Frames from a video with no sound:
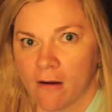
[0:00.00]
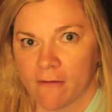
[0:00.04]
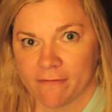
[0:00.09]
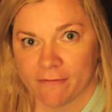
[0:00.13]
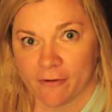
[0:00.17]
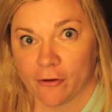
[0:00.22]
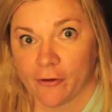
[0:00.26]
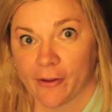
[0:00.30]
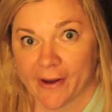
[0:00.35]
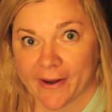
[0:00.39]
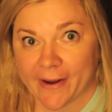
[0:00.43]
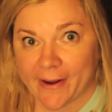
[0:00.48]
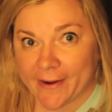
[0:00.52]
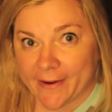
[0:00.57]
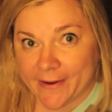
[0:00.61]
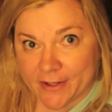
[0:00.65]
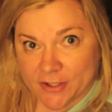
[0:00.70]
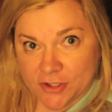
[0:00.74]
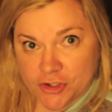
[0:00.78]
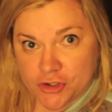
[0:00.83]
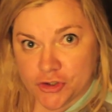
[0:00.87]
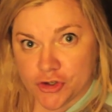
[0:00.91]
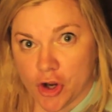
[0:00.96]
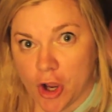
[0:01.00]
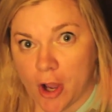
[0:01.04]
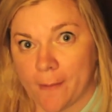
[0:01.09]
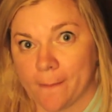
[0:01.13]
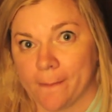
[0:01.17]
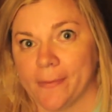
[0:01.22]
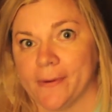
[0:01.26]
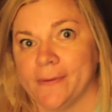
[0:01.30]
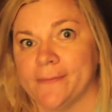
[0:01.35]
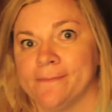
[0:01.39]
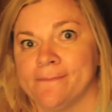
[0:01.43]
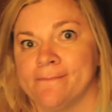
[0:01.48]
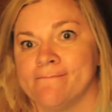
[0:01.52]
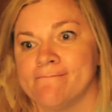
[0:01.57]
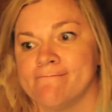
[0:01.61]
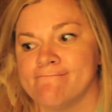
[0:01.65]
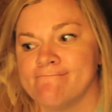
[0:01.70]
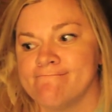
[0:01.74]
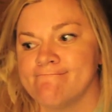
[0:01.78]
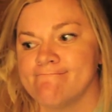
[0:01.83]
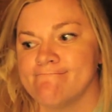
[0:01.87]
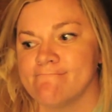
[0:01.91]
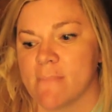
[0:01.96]
Feel like I can jump.
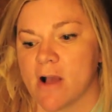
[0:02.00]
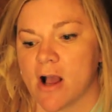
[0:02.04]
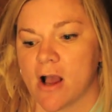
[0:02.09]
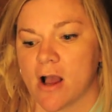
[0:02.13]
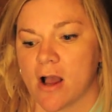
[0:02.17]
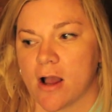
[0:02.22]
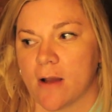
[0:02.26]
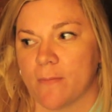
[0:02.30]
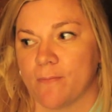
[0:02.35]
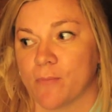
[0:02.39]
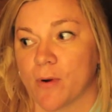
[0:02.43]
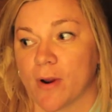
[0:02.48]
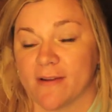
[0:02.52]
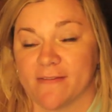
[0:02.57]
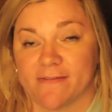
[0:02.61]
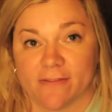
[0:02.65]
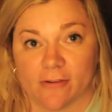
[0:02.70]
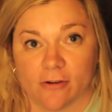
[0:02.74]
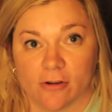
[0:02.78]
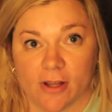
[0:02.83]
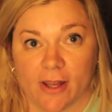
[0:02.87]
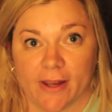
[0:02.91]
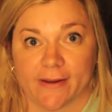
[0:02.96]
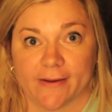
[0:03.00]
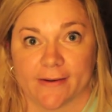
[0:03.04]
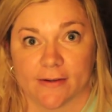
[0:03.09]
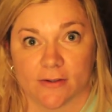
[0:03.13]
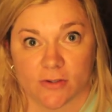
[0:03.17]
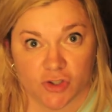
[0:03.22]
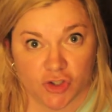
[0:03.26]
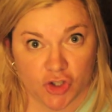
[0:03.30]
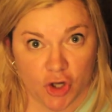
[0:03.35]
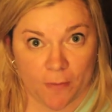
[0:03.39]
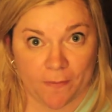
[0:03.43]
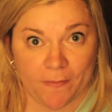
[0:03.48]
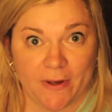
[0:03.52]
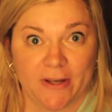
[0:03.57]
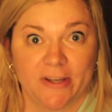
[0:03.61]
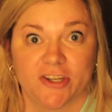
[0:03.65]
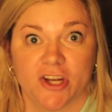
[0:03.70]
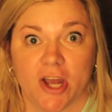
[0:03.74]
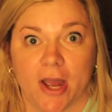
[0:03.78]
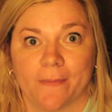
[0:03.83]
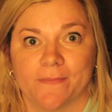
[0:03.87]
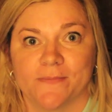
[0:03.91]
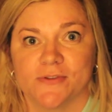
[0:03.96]
Probably feel like
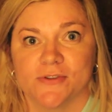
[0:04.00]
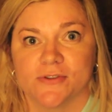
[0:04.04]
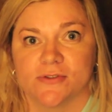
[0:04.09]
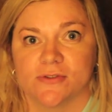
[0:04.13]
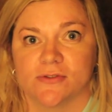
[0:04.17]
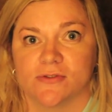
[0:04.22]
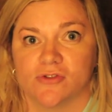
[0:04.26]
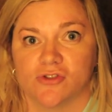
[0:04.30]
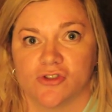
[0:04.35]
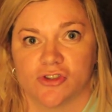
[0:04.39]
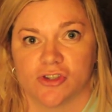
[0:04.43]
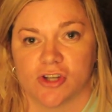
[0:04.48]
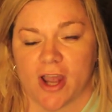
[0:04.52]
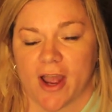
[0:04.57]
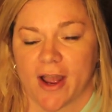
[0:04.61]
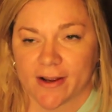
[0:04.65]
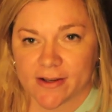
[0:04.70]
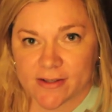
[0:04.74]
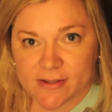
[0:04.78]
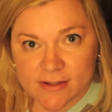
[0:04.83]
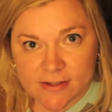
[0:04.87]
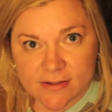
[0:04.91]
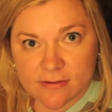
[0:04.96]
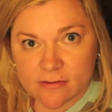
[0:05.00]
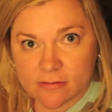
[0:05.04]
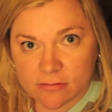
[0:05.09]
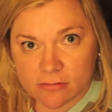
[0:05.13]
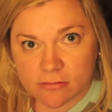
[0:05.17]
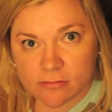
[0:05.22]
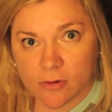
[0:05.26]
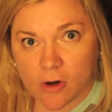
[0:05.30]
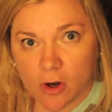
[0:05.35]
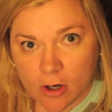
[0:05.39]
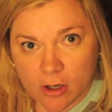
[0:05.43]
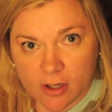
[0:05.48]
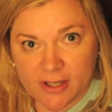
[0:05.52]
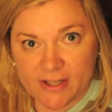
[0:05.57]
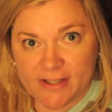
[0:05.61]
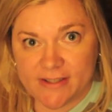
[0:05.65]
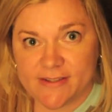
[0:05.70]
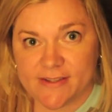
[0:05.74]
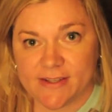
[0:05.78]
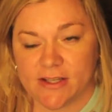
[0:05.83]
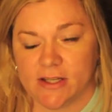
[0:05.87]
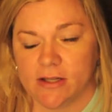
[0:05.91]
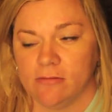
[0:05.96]
jumping jacks are
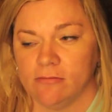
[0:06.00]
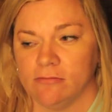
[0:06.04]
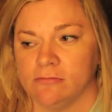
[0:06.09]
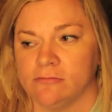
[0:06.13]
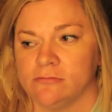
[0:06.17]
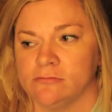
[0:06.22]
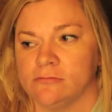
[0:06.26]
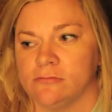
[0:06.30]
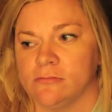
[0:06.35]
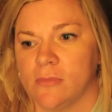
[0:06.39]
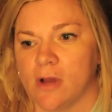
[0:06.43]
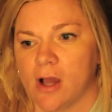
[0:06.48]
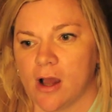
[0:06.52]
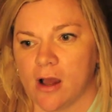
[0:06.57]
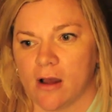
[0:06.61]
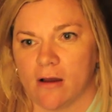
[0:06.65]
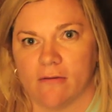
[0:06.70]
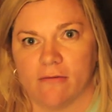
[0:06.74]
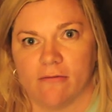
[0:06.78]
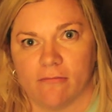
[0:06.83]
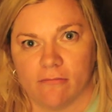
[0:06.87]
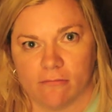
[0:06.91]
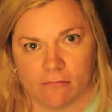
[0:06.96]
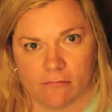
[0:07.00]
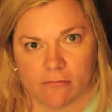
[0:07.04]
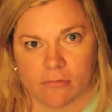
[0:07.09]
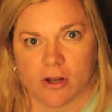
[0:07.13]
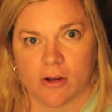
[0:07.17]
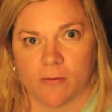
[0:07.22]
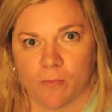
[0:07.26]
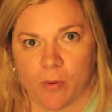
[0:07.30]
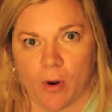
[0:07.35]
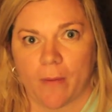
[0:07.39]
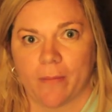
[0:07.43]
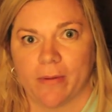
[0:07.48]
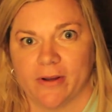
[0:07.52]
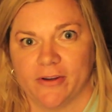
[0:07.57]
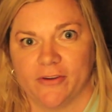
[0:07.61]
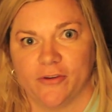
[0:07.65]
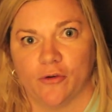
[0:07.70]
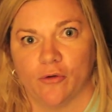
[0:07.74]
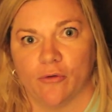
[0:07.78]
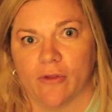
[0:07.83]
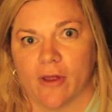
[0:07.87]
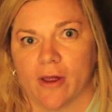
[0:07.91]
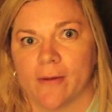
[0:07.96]
easy. Could probably
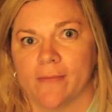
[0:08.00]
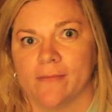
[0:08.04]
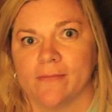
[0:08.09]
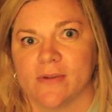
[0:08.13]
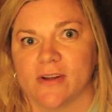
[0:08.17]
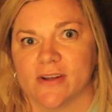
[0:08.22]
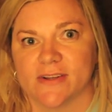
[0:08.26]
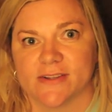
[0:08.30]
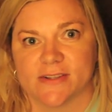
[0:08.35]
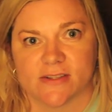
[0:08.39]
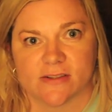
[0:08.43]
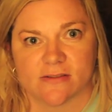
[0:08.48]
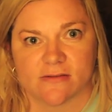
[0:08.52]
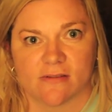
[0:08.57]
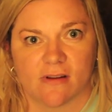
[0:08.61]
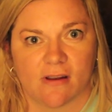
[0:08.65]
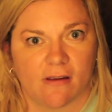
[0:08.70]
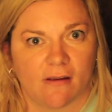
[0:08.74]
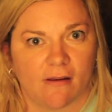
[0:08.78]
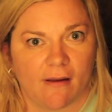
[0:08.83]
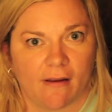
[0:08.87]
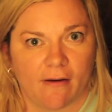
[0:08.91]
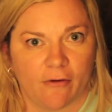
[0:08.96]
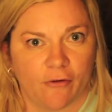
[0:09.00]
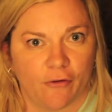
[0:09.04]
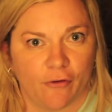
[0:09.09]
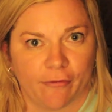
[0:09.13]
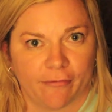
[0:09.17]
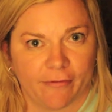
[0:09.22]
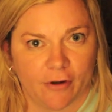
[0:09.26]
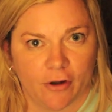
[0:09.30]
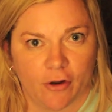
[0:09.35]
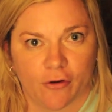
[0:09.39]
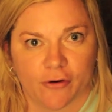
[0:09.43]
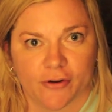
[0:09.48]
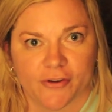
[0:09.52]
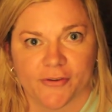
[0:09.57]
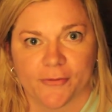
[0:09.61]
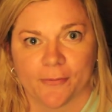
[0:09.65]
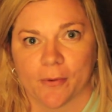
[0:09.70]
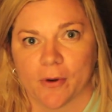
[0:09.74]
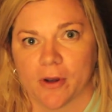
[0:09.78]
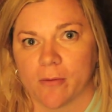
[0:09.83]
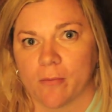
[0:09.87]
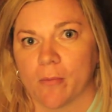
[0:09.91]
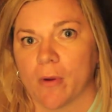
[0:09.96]
do them, because I don't know if you
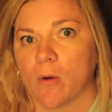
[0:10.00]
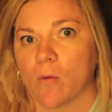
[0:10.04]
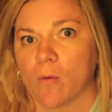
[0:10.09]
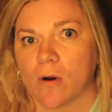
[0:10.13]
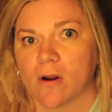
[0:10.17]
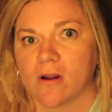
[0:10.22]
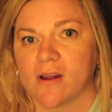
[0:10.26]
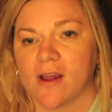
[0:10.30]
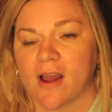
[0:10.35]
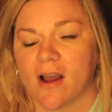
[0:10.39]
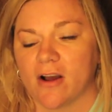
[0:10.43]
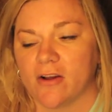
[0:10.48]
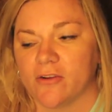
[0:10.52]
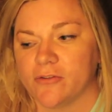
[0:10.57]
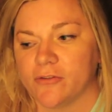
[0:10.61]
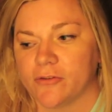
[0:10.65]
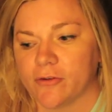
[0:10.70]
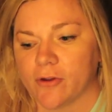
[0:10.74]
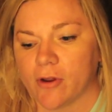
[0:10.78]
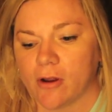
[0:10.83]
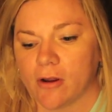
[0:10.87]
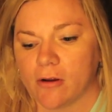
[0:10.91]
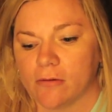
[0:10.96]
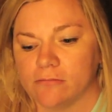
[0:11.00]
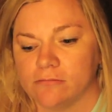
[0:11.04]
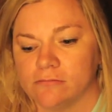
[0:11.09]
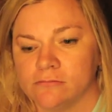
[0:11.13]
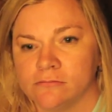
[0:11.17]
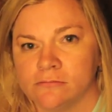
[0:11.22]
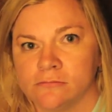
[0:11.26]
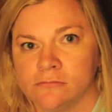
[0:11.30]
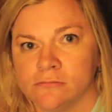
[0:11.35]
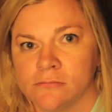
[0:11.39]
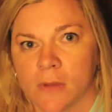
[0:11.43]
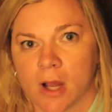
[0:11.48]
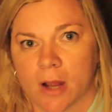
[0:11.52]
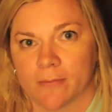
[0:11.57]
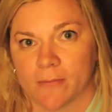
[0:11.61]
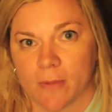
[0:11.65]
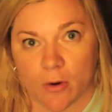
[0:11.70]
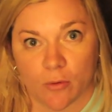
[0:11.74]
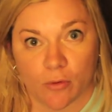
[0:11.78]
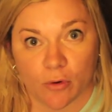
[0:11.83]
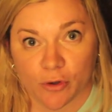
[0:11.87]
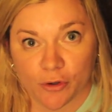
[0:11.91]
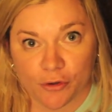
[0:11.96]
noticed, but in my workouts I'm
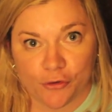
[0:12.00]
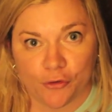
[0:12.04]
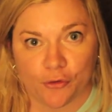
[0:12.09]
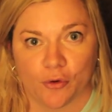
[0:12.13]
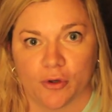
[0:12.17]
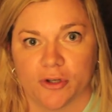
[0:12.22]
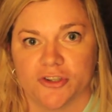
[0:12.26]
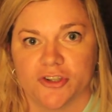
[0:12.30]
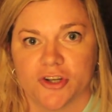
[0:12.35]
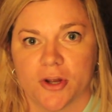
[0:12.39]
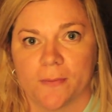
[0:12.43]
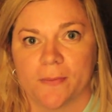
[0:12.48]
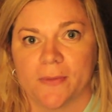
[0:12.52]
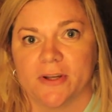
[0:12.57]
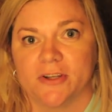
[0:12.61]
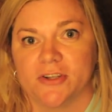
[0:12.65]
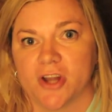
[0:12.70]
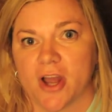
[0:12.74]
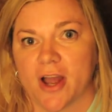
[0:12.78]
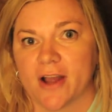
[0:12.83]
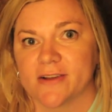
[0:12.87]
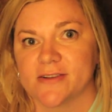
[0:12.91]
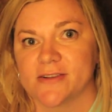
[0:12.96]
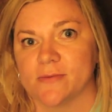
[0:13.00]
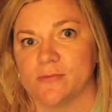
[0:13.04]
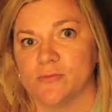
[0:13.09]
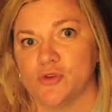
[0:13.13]
not really doing jumping jacks.